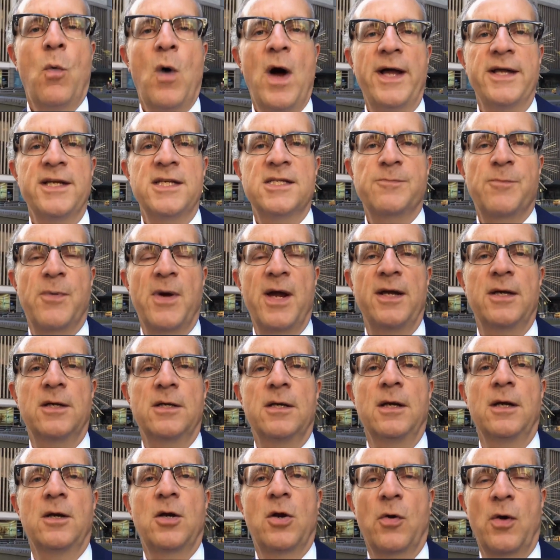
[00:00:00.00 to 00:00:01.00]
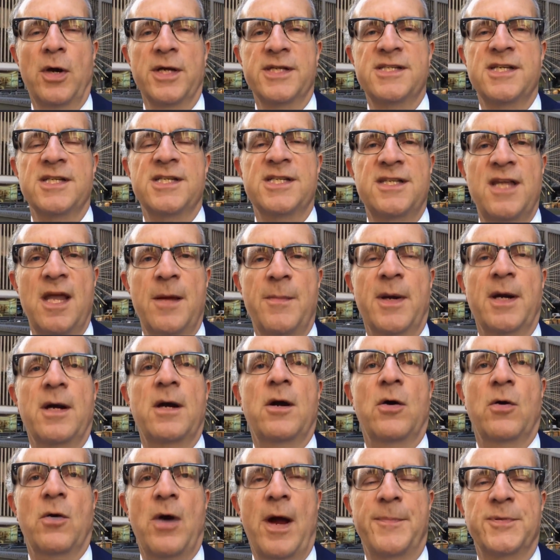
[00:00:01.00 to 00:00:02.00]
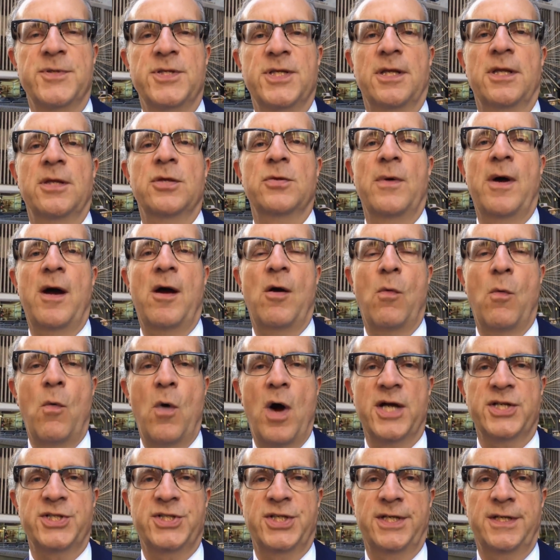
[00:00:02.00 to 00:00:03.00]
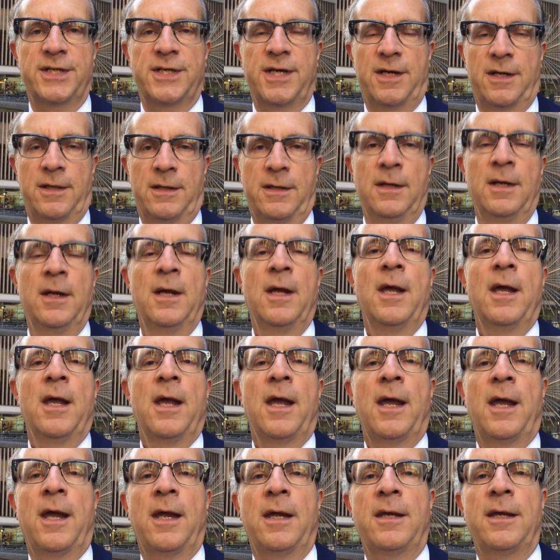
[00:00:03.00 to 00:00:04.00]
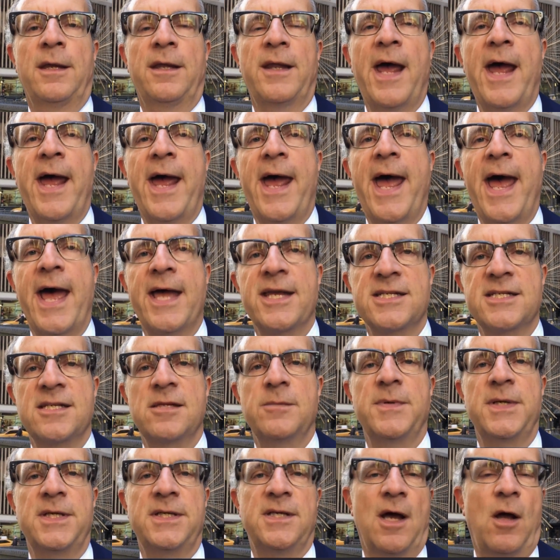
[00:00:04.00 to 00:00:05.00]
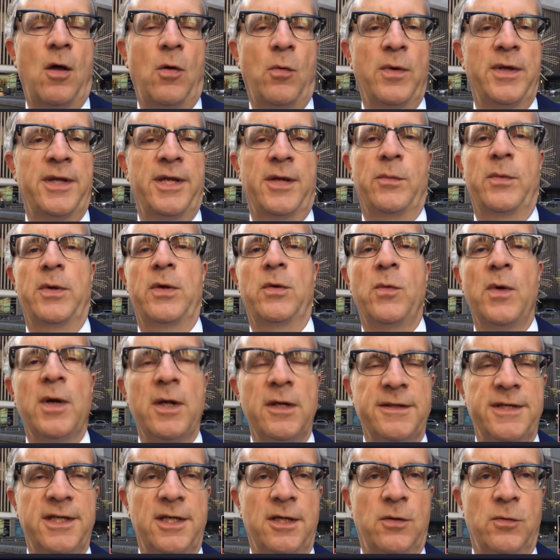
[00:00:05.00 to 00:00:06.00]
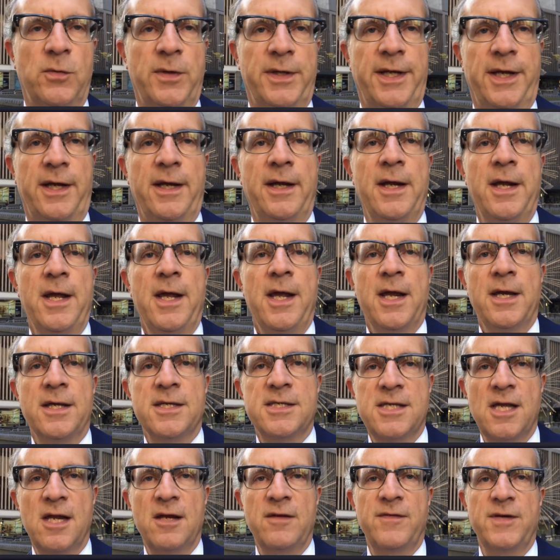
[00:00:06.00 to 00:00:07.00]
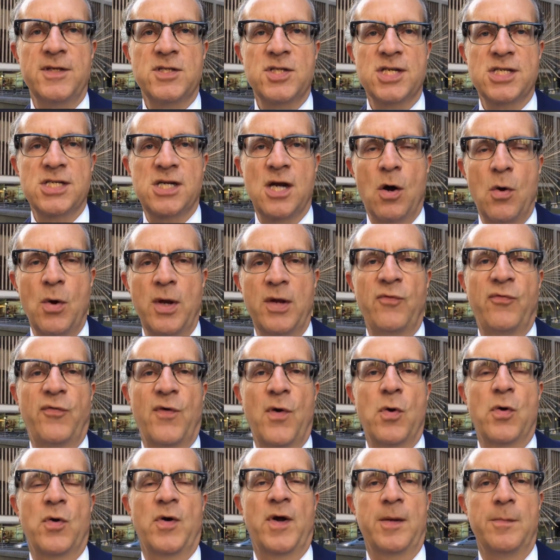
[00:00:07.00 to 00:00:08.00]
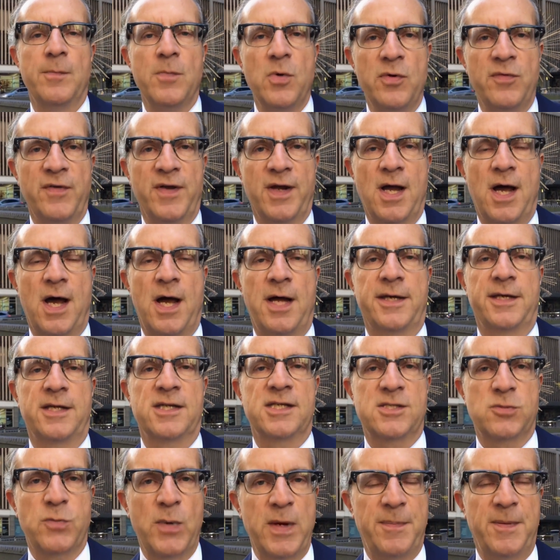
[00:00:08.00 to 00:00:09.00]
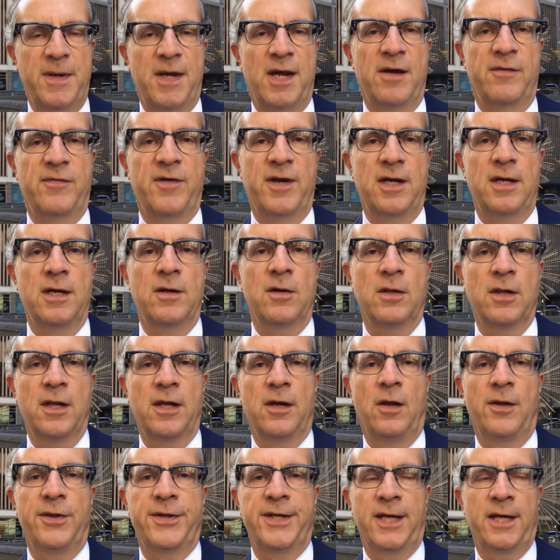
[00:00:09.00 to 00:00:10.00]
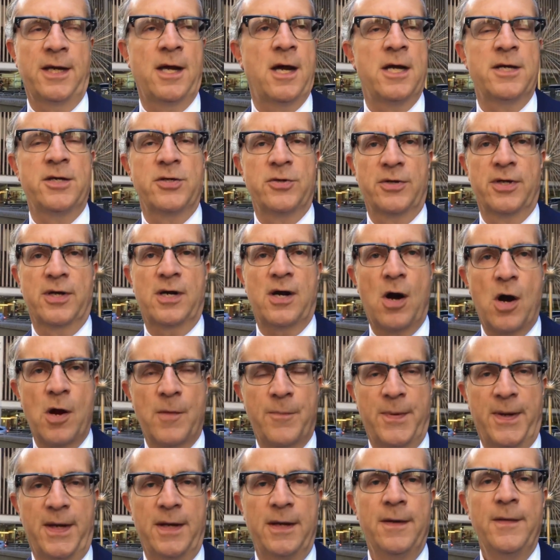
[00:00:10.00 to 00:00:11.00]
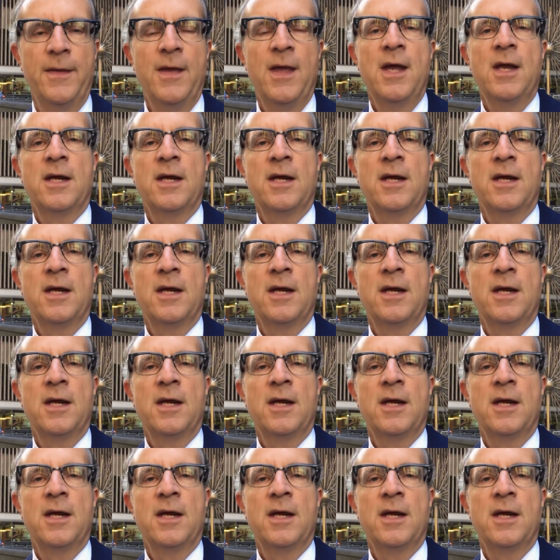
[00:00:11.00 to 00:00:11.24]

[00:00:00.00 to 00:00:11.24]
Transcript: widespread systemic corruption throughout Washington, and that has to be dealt with, and we will deal with it, instead of it just going forward and moving on and sweeping every little thing under the carpet.